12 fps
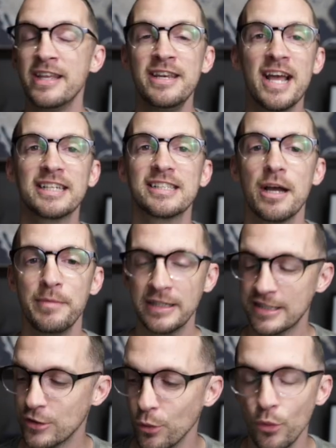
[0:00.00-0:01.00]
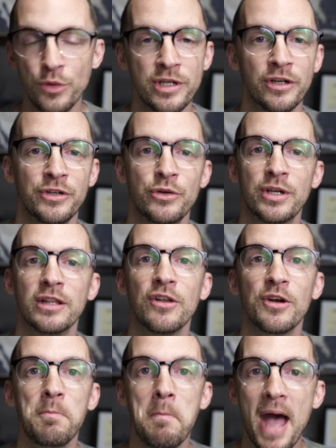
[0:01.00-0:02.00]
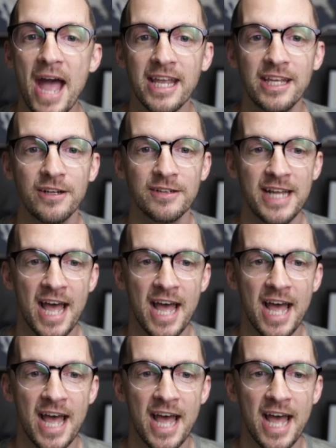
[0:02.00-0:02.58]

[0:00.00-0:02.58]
In the next coming school year, you can look back